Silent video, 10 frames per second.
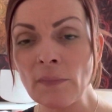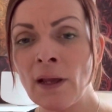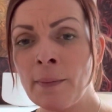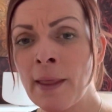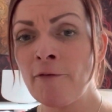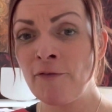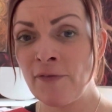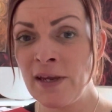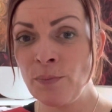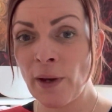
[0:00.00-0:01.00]
And that
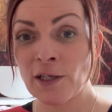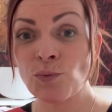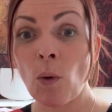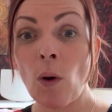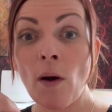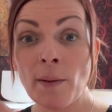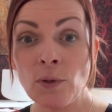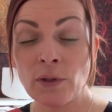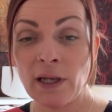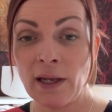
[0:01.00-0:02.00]
feedback is what I'm
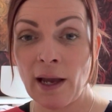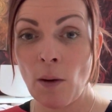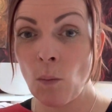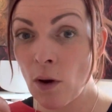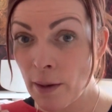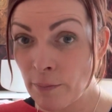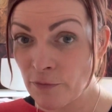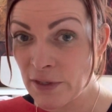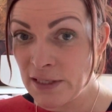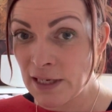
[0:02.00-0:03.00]
looking at and what I'm
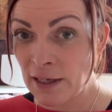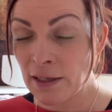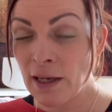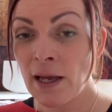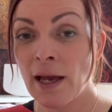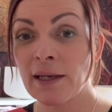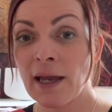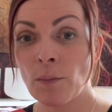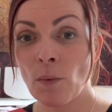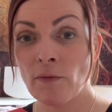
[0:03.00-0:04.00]
reading and
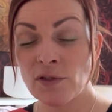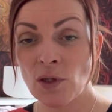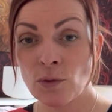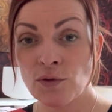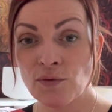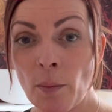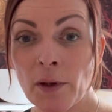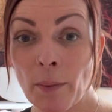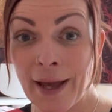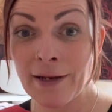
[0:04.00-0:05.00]
getting my results and
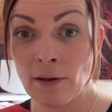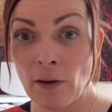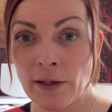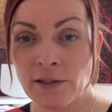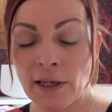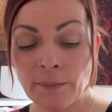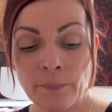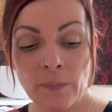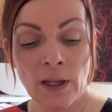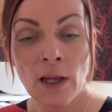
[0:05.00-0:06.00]
I'm analysing.
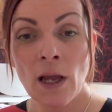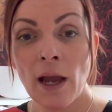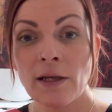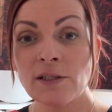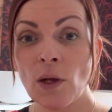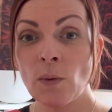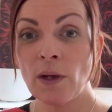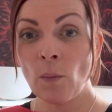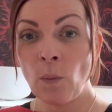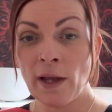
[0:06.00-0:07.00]
So
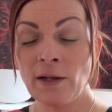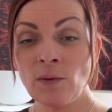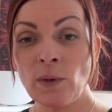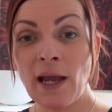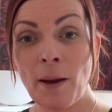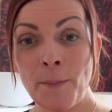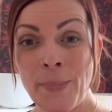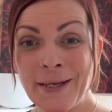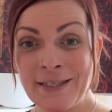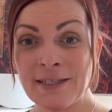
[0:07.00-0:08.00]
when we get a
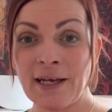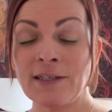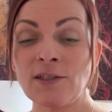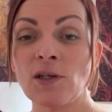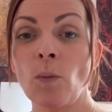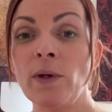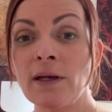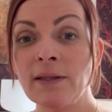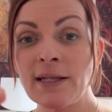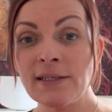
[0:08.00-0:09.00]
base scan done, we
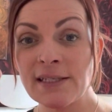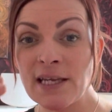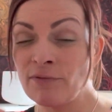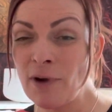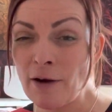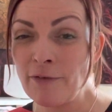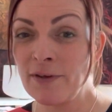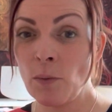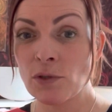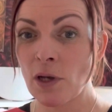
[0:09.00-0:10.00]
can then see
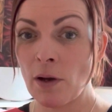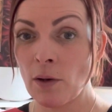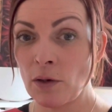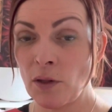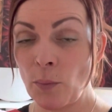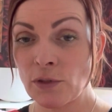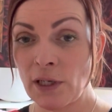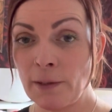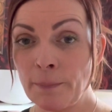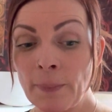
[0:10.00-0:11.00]
roughly what's going on in the
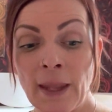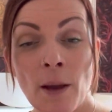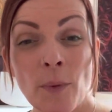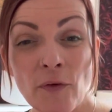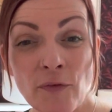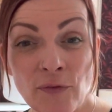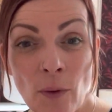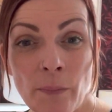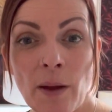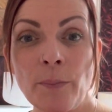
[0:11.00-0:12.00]
body. But
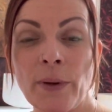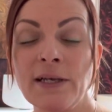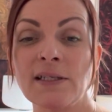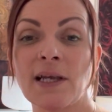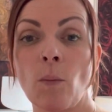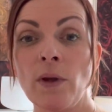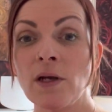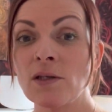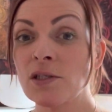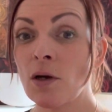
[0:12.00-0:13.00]
from that base scan, we
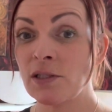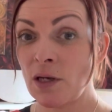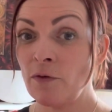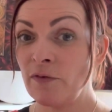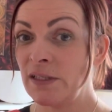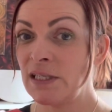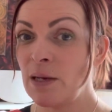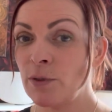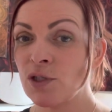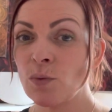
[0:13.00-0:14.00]
can start delving
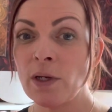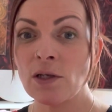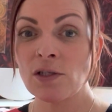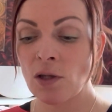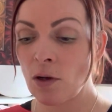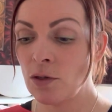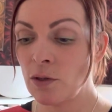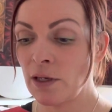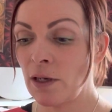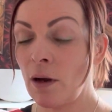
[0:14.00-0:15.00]
deeper. So we can start
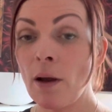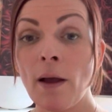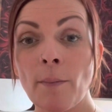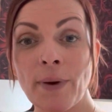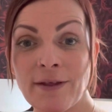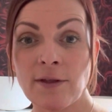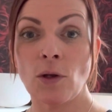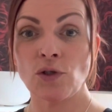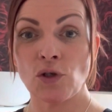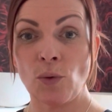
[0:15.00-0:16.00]
looking at
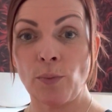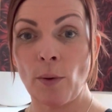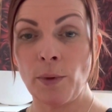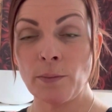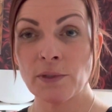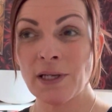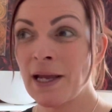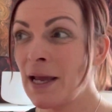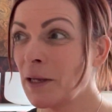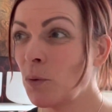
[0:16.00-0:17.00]
pathological problems.
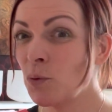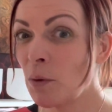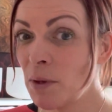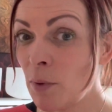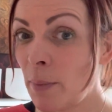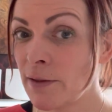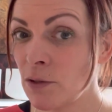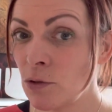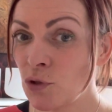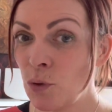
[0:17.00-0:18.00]
Now, what do I mean by
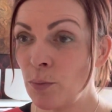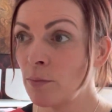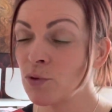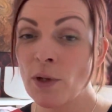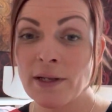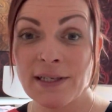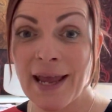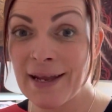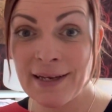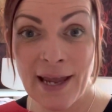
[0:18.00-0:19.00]
pathological problems? Well, that's
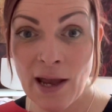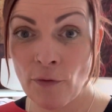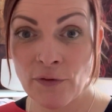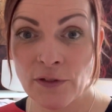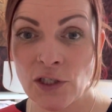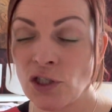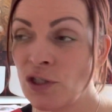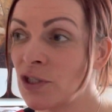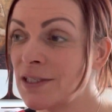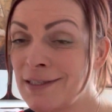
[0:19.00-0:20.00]
any health
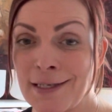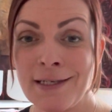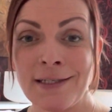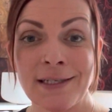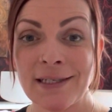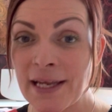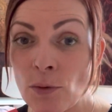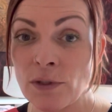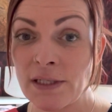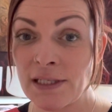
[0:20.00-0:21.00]
conditions, diseases,
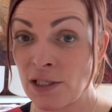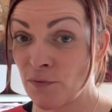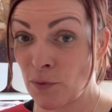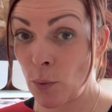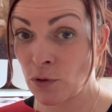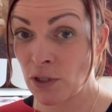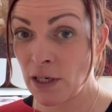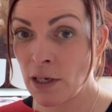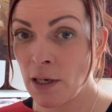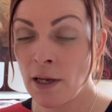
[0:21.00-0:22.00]
illnesses of the body.